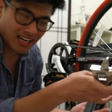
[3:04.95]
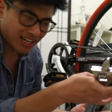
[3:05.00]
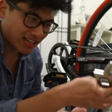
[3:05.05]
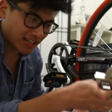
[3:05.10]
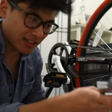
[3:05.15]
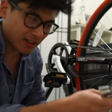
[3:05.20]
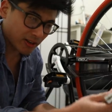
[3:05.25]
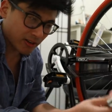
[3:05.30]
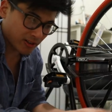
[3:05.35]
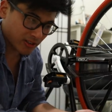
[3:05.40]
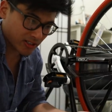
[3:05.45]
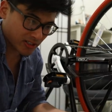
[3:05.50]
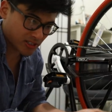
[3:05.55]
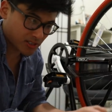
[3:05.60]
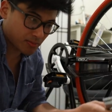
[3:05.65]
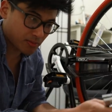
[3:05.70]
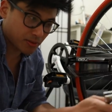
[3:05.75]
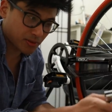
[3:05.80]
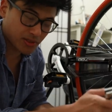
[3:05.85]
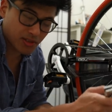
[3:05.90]
and I know you're
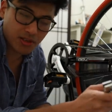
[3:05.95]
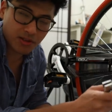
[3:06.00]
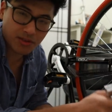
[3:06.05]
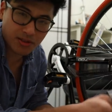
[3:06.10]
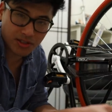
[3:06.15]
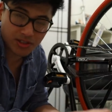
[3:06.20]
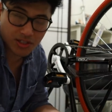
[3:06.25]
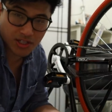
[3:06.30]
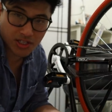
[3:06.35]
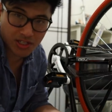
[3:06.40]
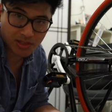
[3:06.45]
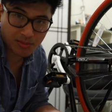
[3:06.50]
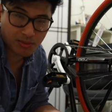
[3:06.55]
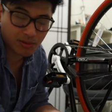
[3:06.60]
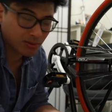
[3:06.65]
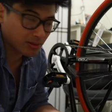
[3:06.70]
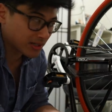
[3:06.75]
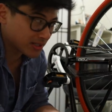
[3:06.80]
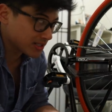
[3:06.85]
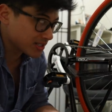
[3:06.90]
not supposed to use
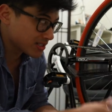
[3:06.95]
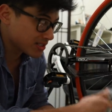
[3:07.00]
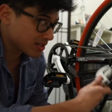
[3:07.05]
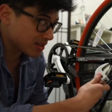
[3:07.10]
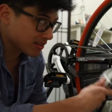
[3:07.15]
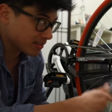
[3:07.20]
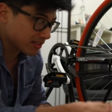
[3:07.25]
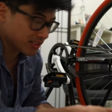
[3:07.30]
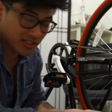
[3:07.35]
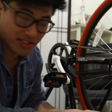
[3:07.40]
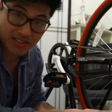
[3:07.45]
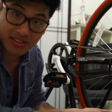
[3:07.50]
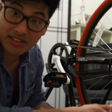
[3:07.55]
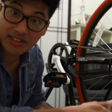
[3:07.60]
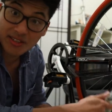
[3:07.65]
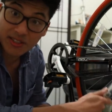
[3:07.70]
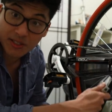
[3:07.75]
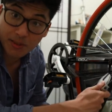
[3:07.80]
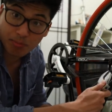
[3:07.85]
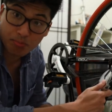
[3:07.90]
adjustable wrenches on these
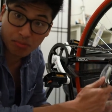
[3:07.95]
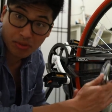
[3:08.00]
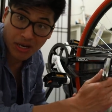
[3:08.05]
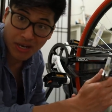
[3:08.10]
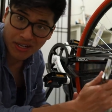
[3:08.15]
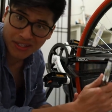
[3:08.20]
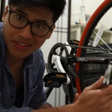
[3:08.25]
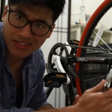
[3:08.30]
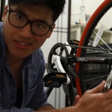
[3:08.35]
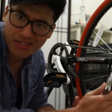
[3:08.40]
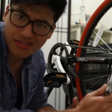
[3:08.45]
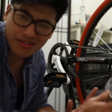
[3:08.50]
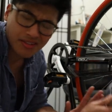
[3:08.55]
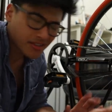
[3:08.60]
things, but